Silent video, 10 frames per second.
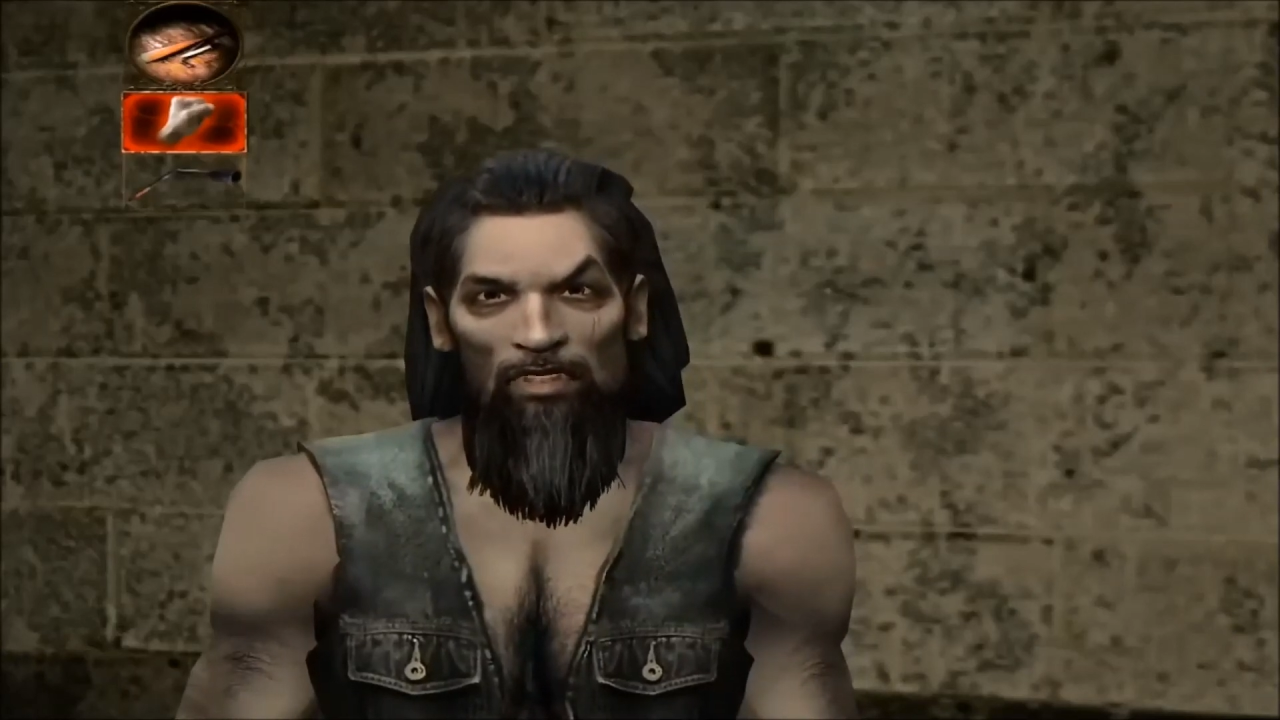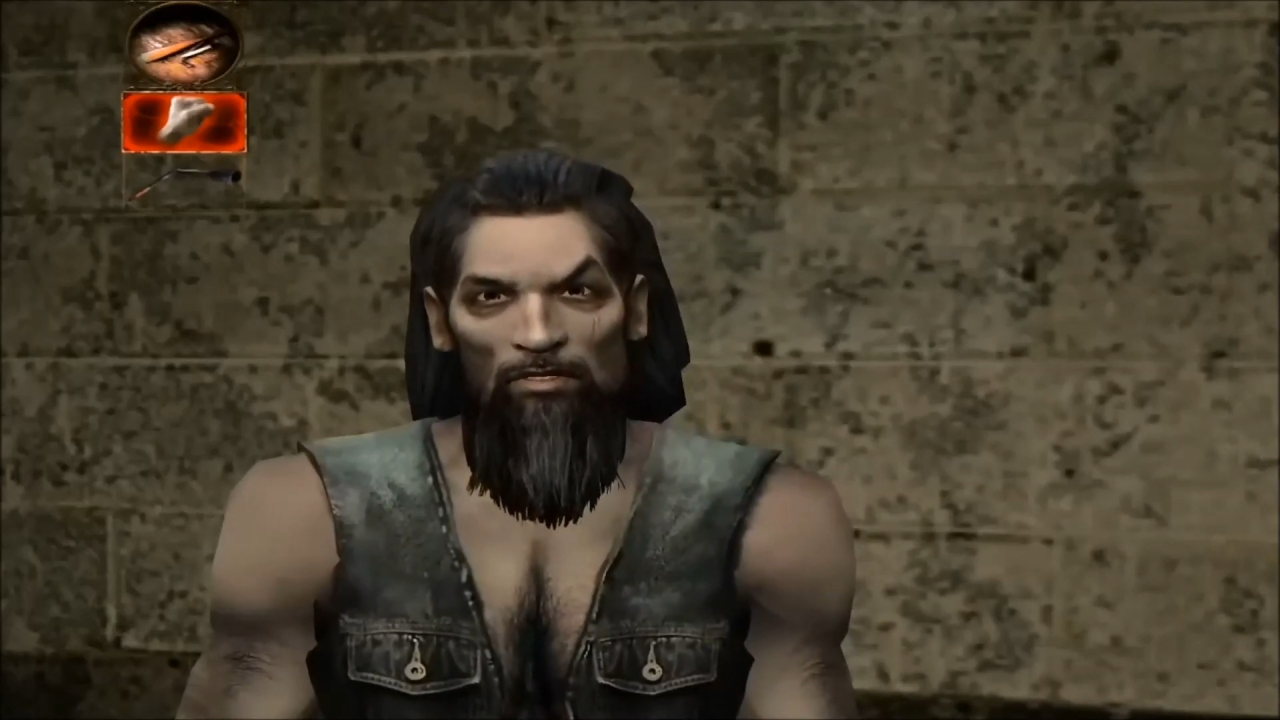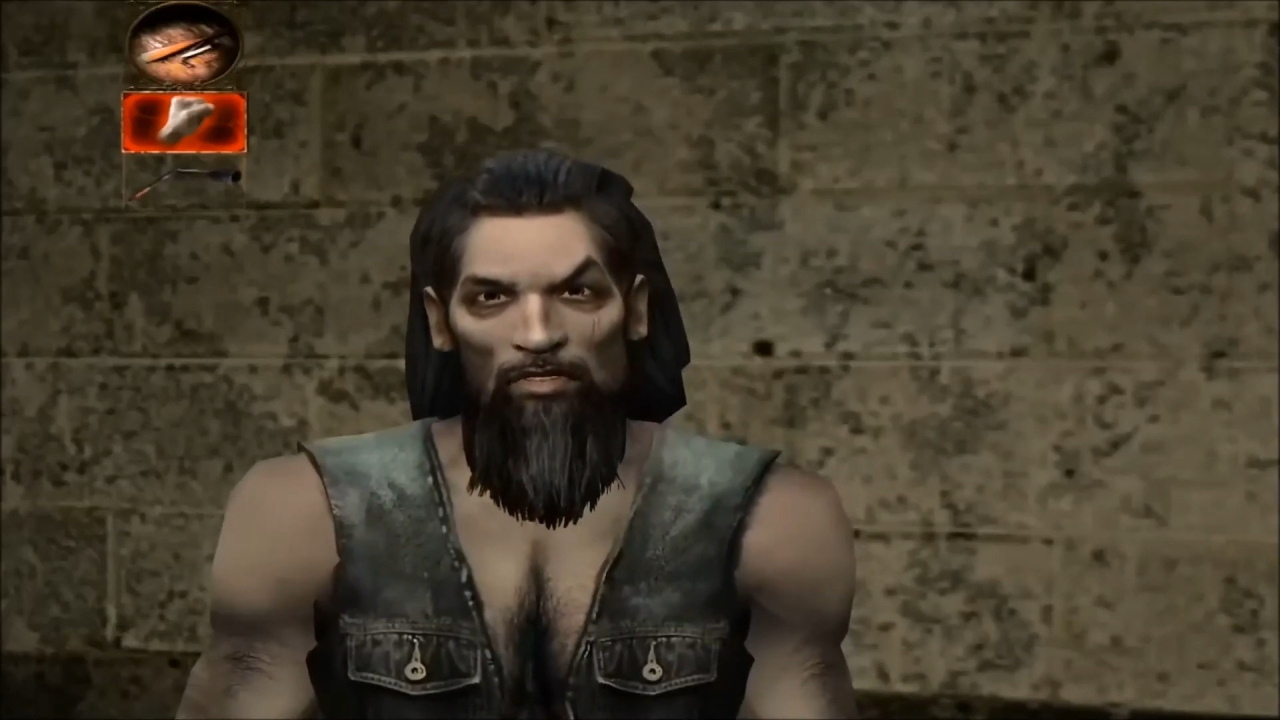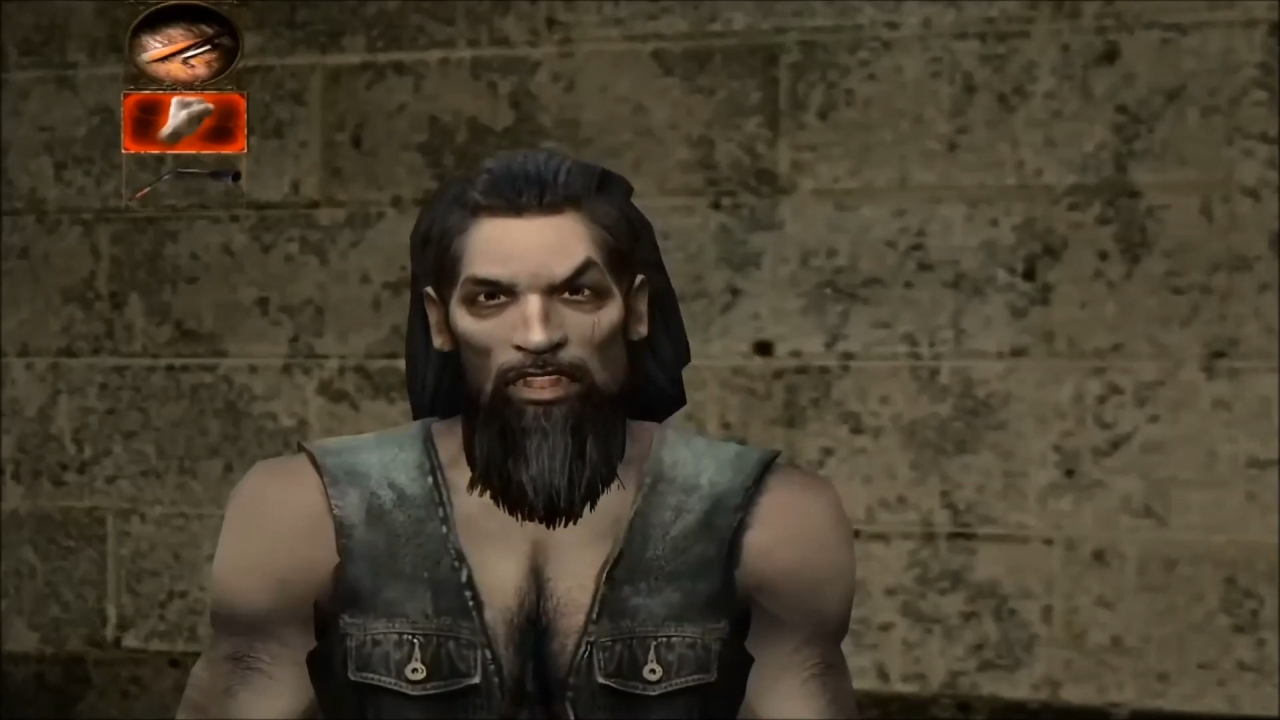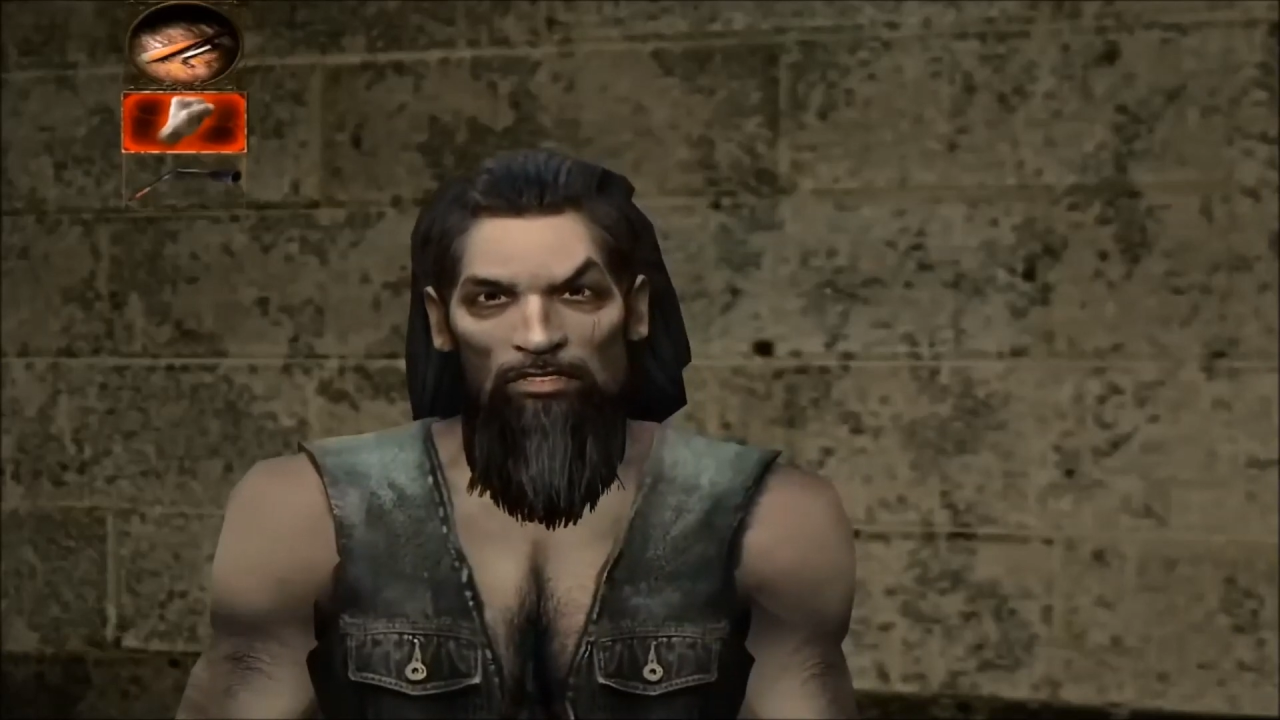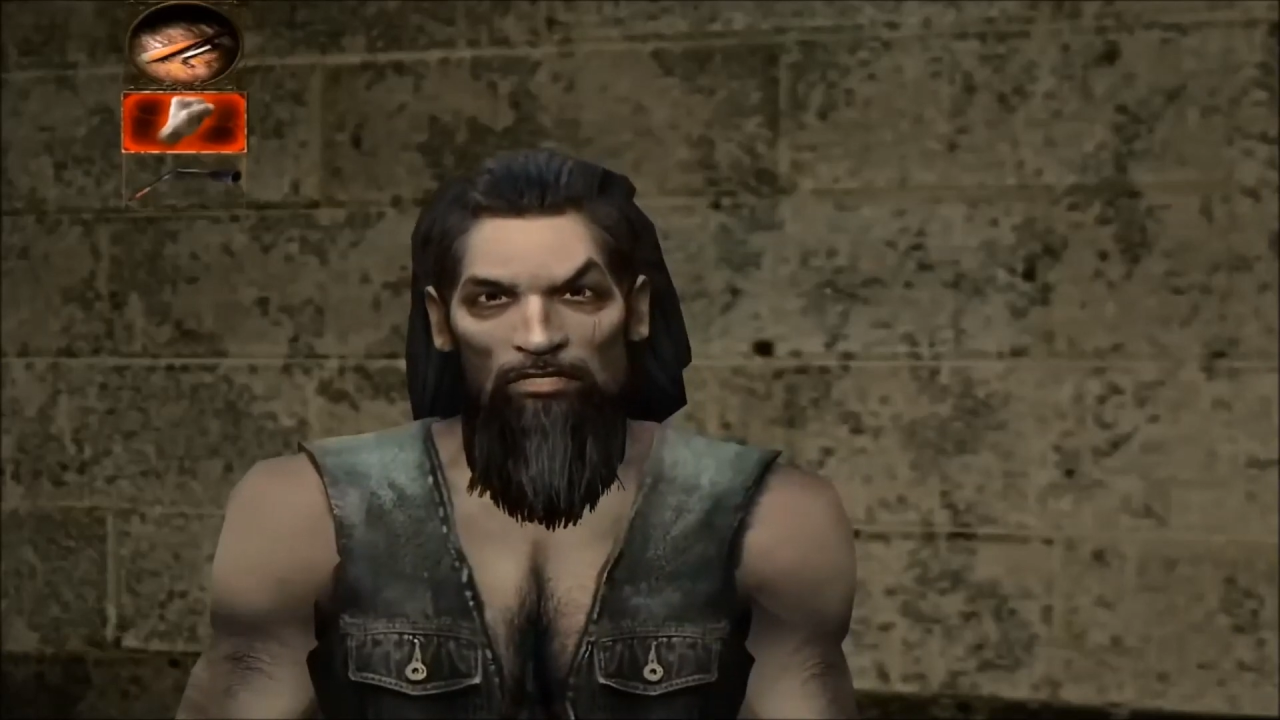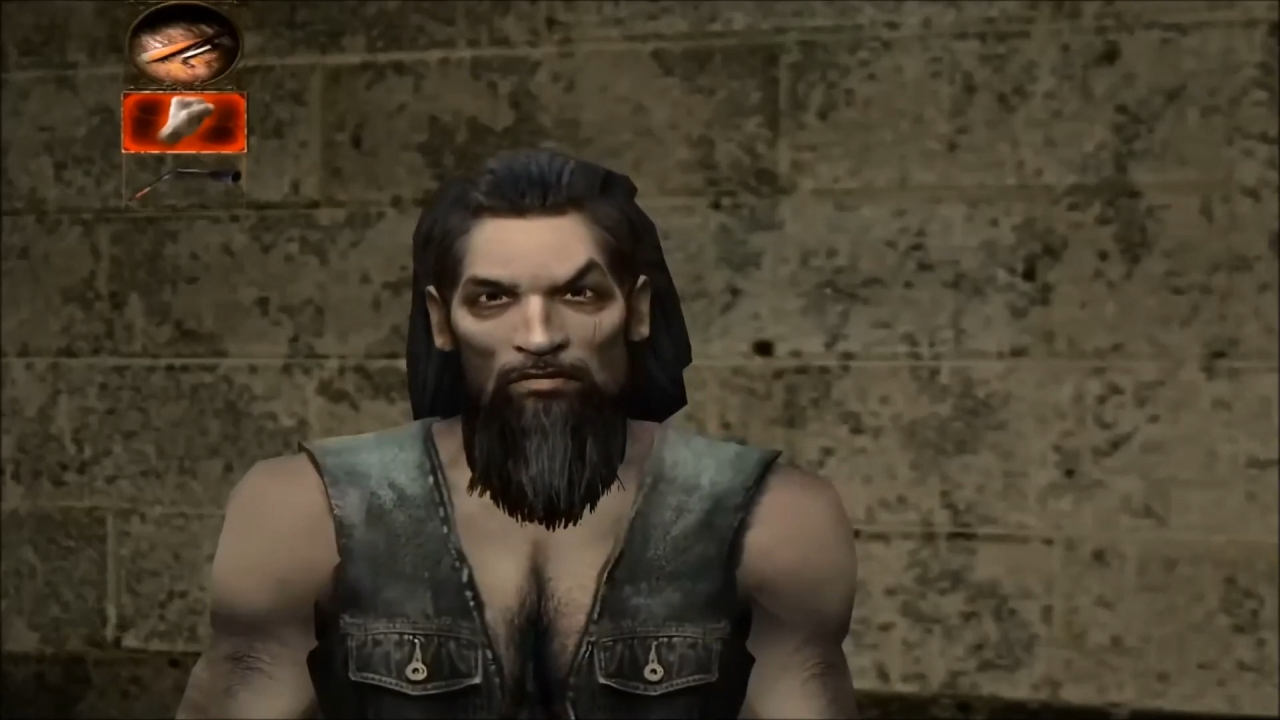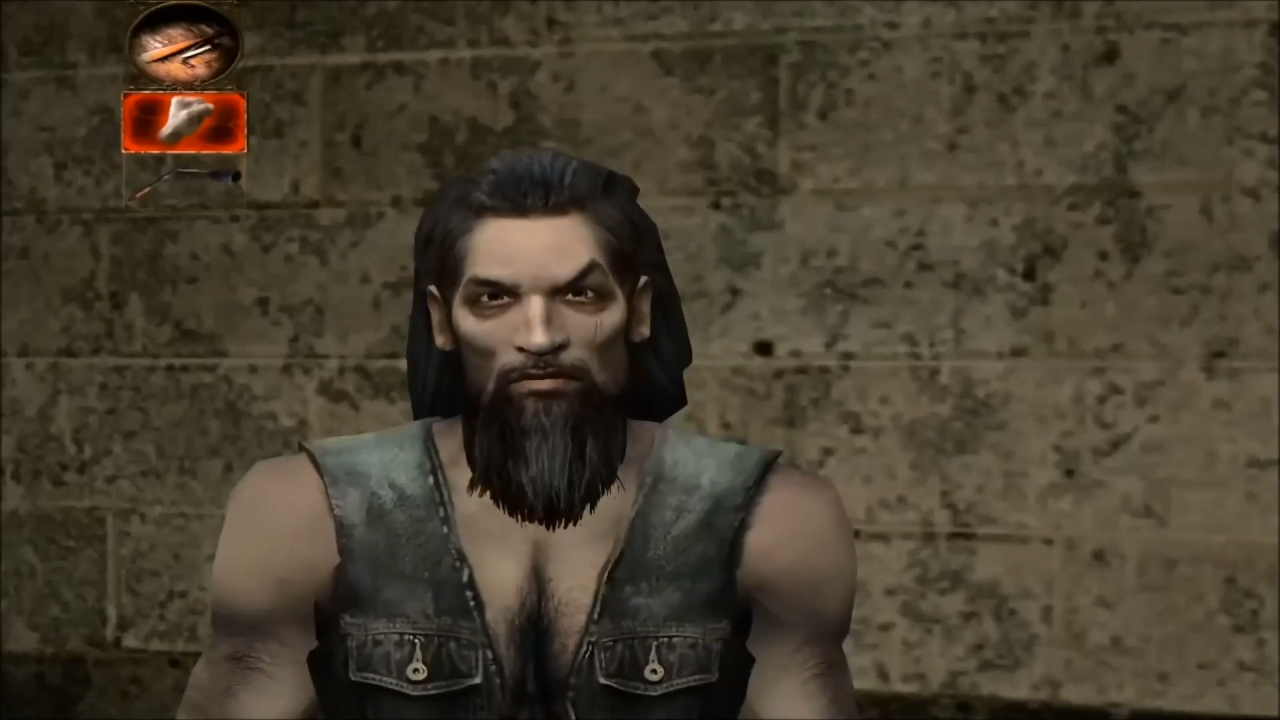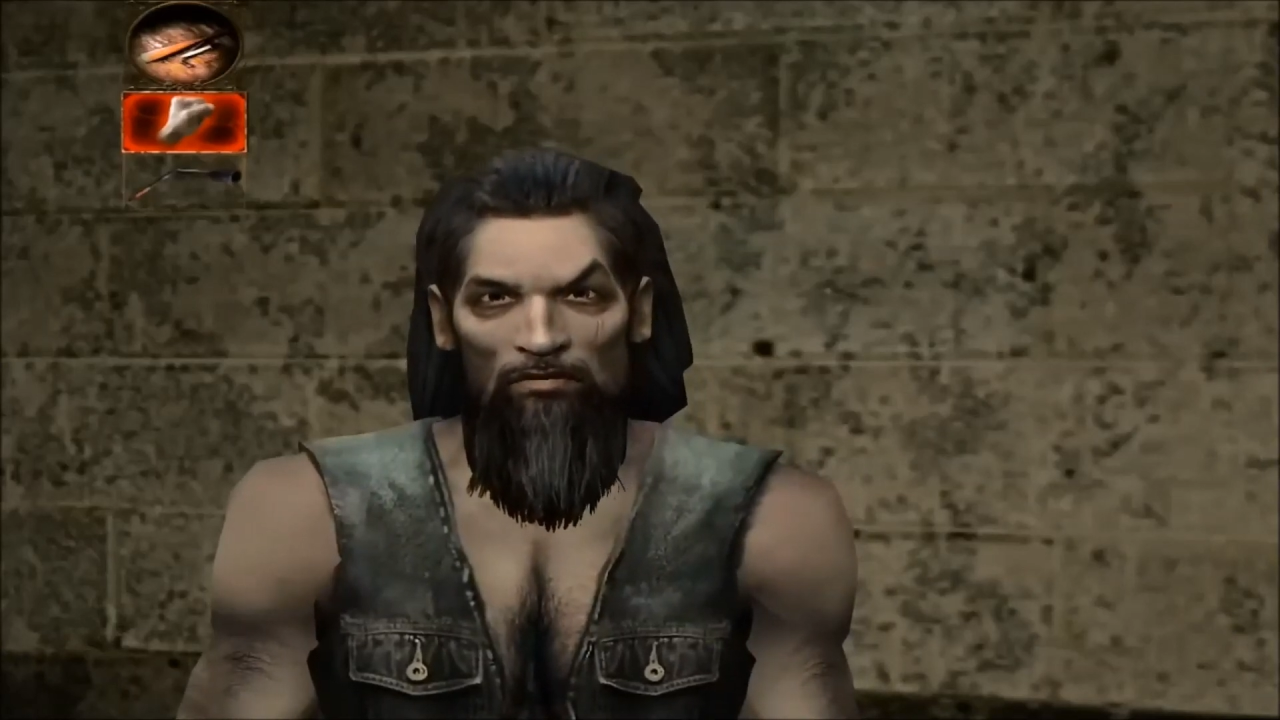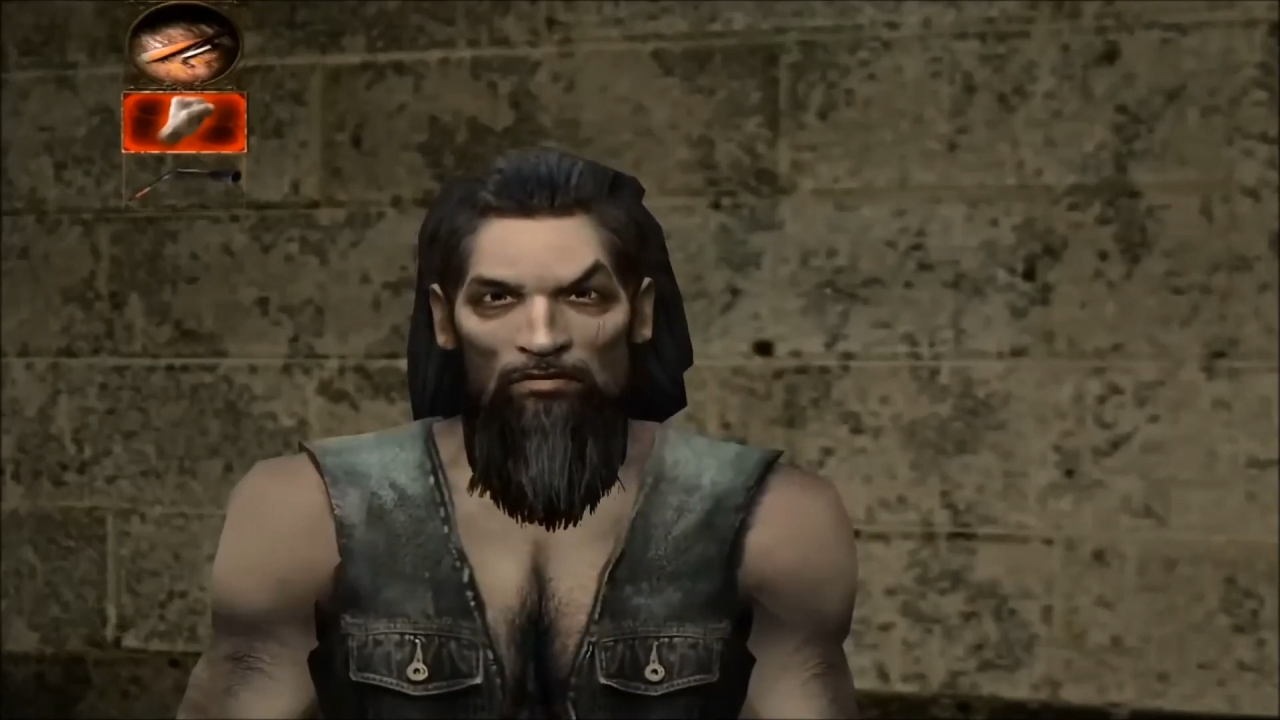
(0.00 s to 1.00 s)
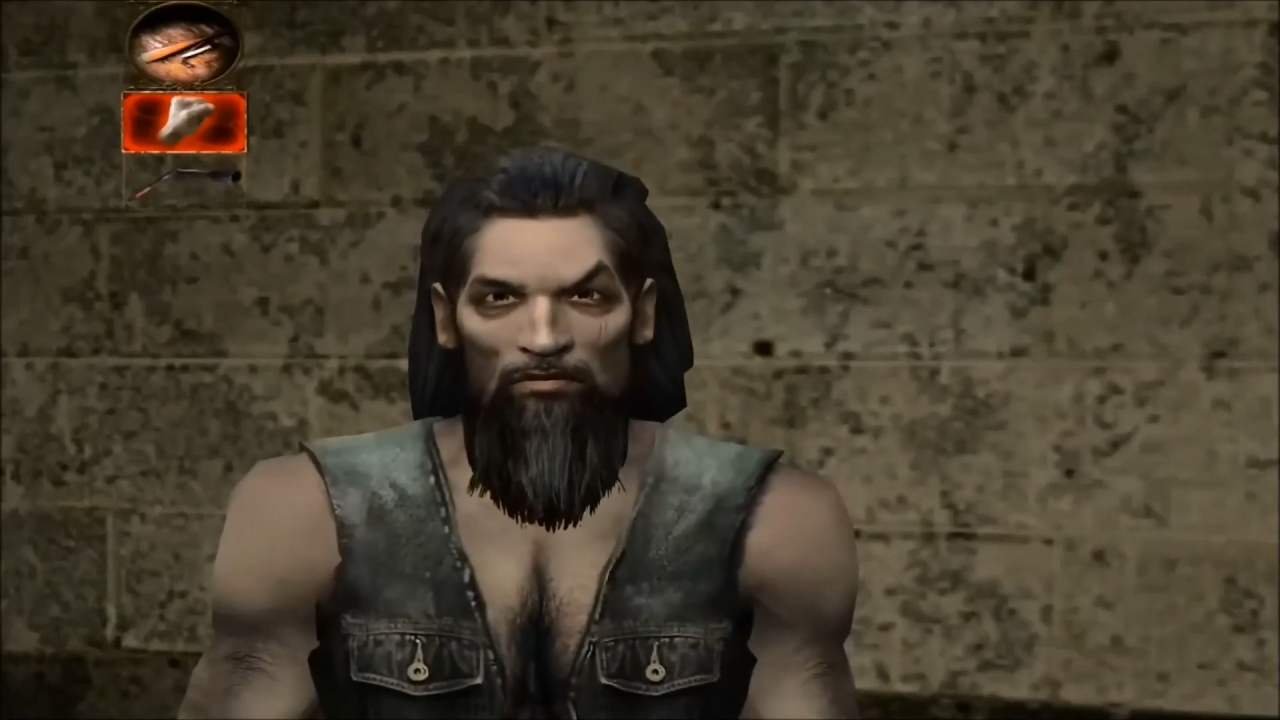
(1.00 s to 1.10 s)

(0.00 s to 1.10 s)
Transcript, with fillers: stray bullets.